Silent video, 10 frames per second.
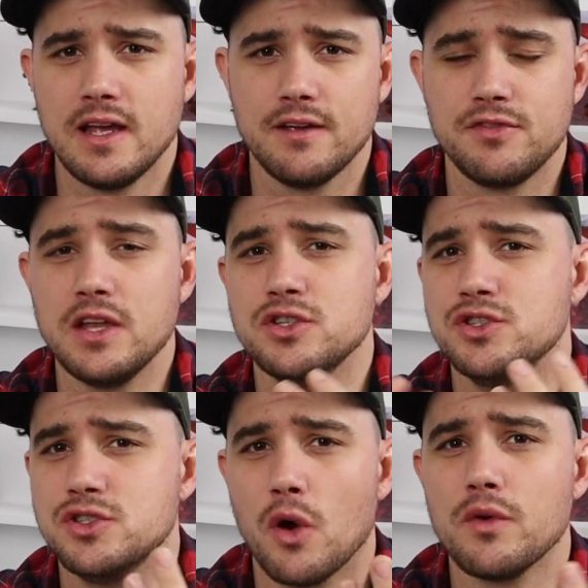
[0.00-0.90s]
If they
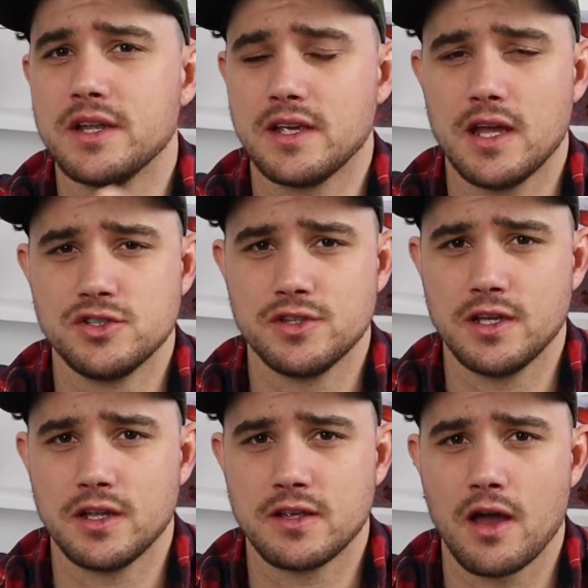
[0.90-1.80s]
don't engage in
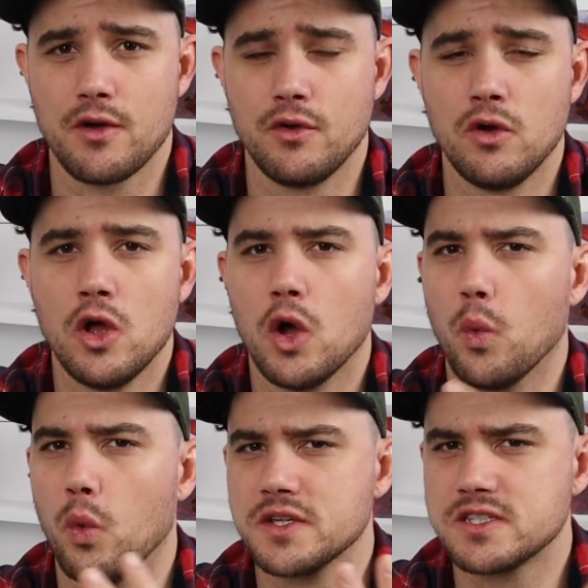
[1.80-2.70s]
the encounter,
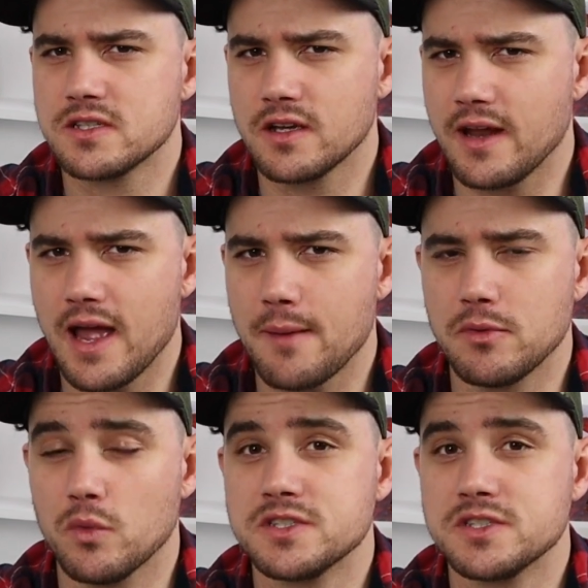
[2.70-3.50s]
what's going to happen?